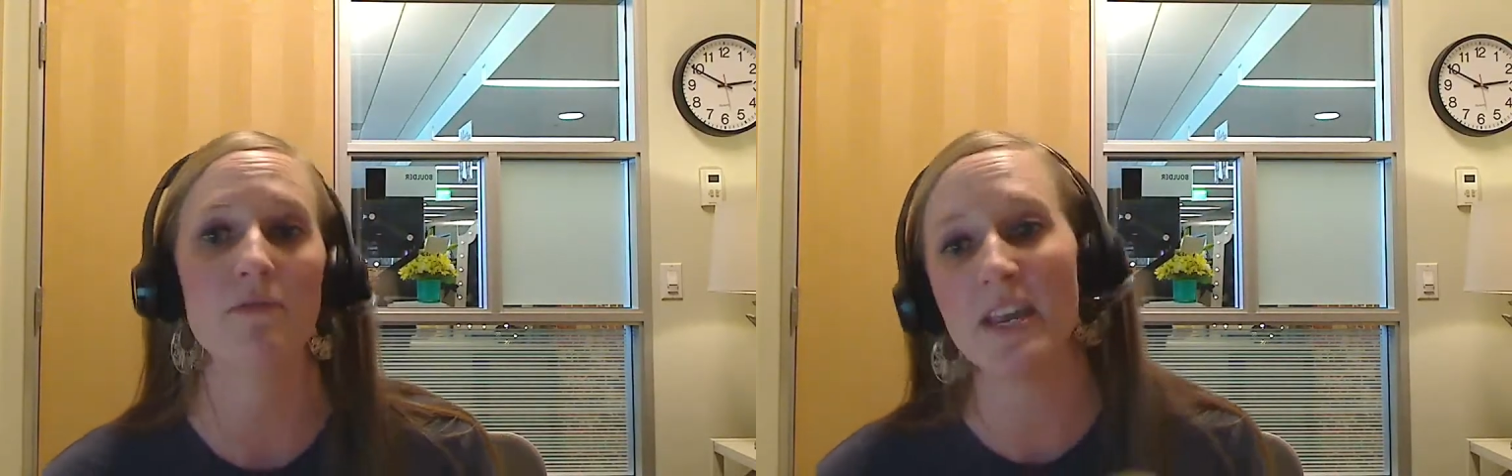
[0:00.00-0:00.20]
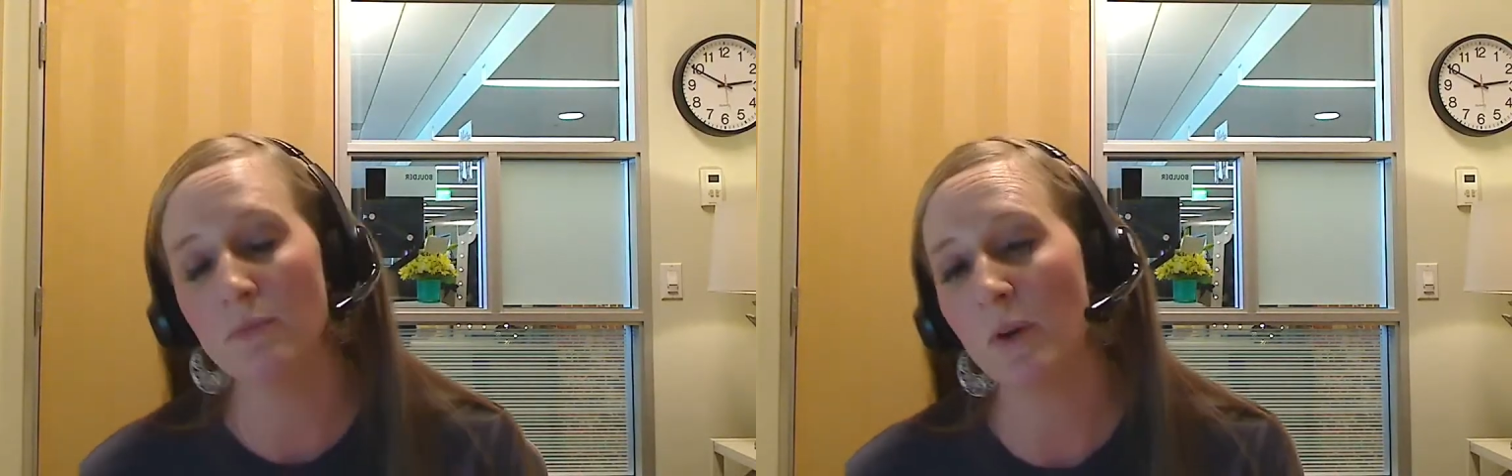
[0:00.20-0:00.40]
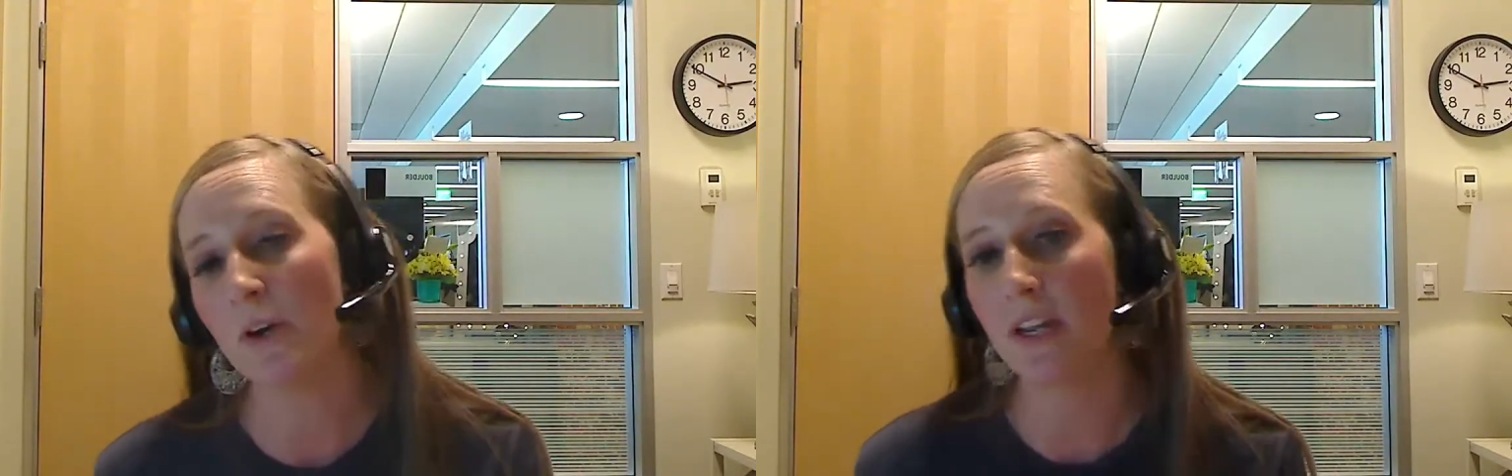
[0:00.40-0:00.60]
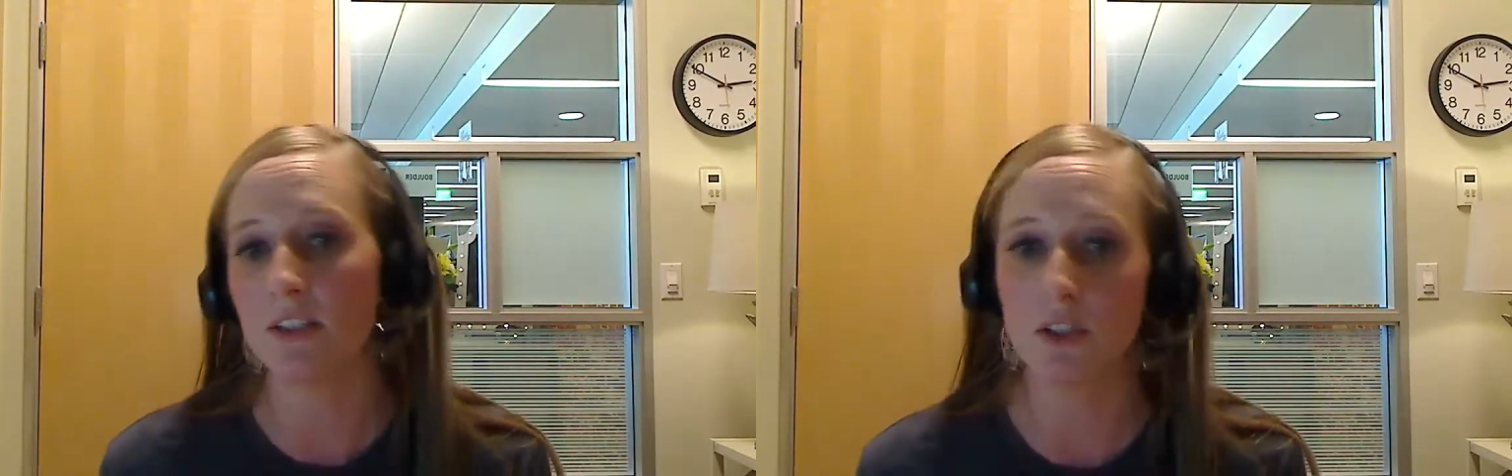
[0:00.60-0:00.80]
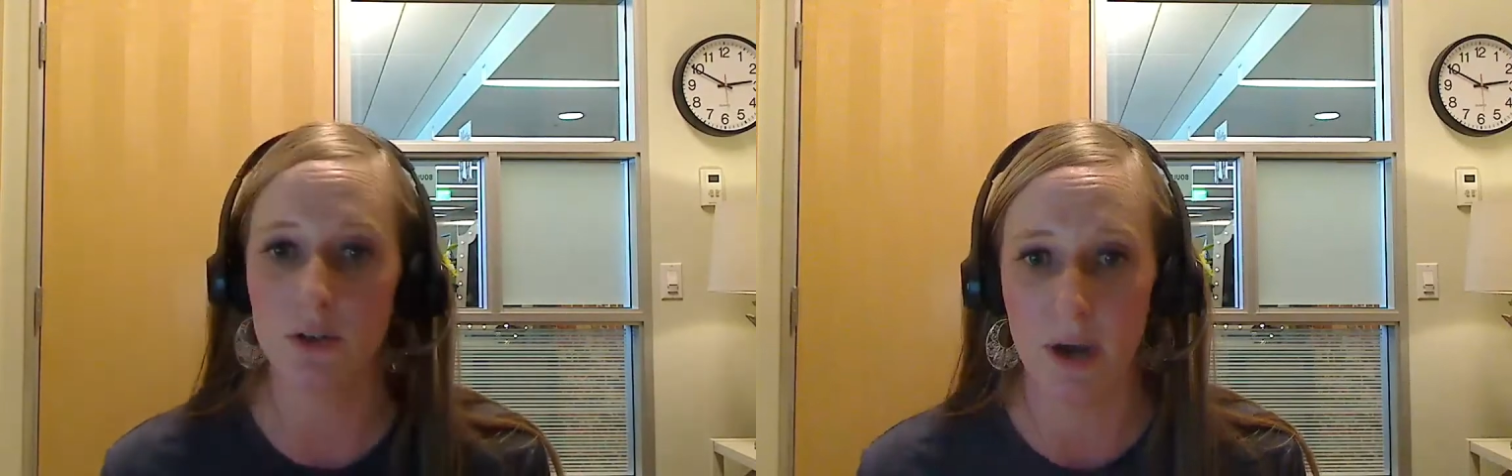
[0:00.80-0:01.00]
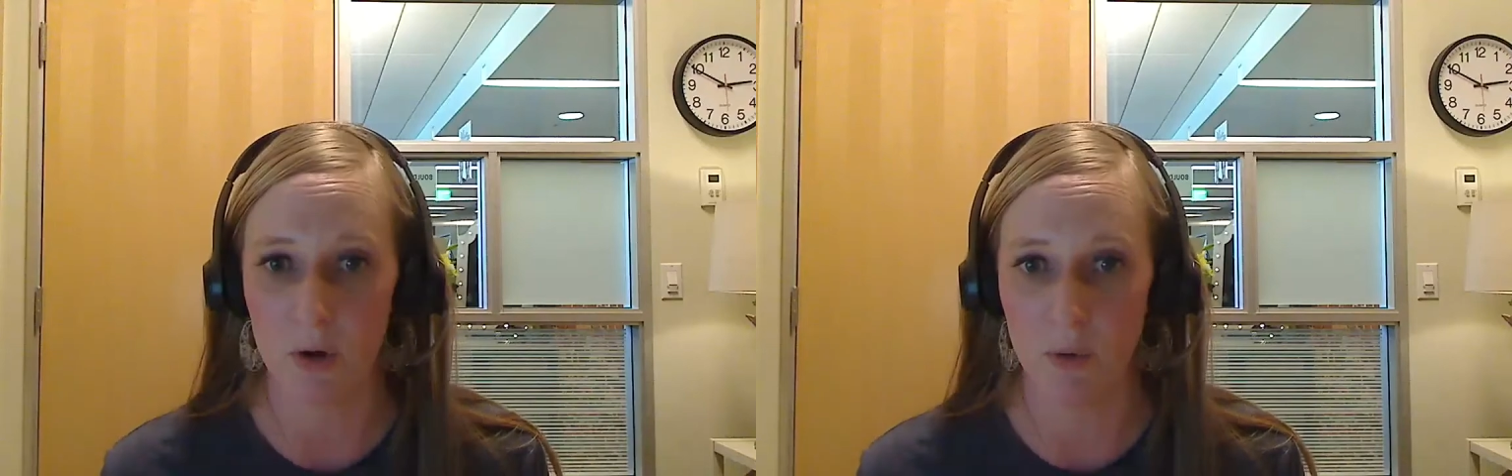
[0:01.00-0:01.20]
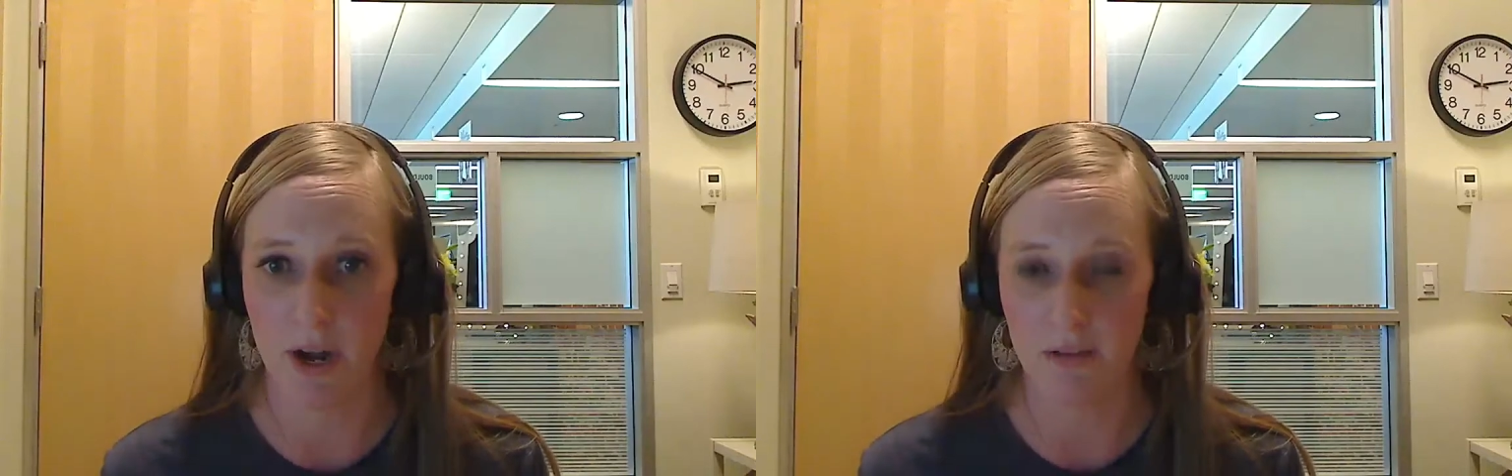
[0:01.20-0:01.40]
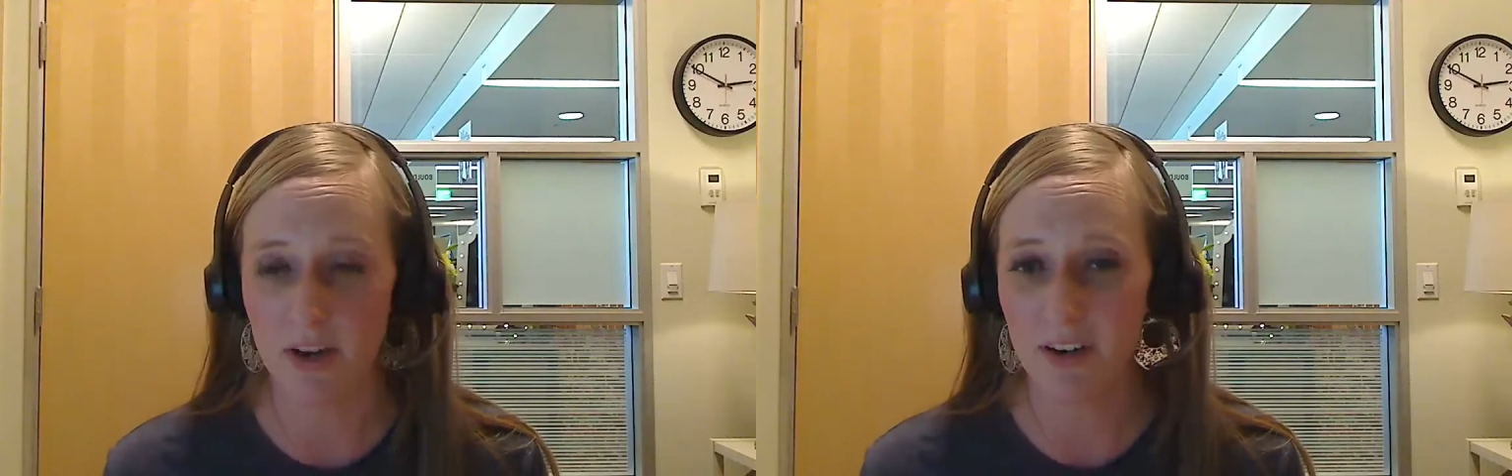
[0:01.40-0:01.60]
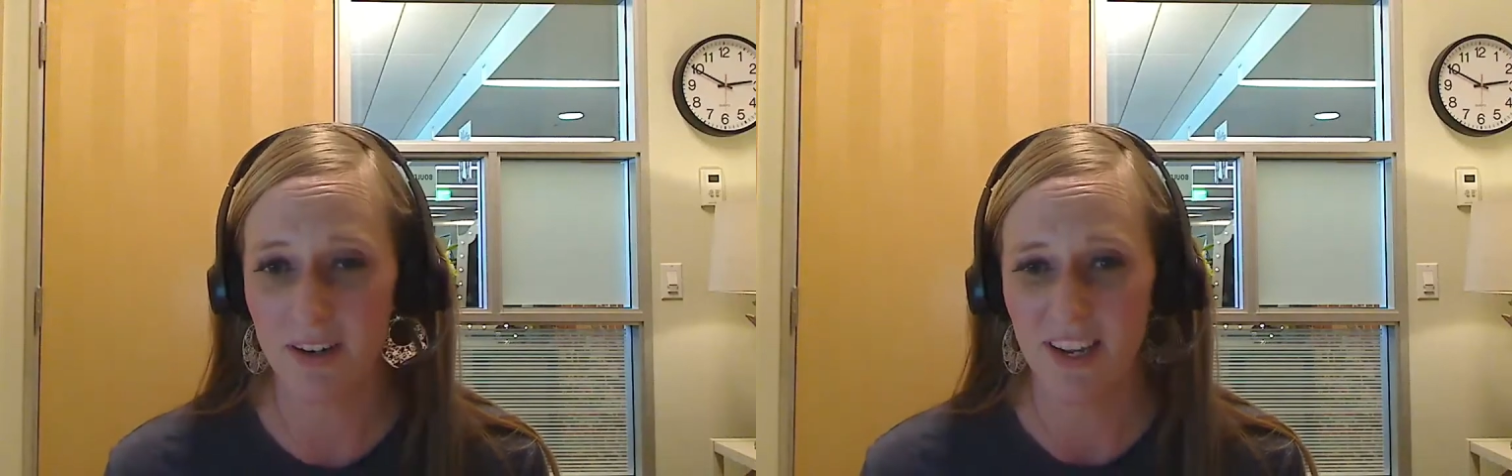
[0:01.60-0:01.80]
Facebook, Instagram, or whatever,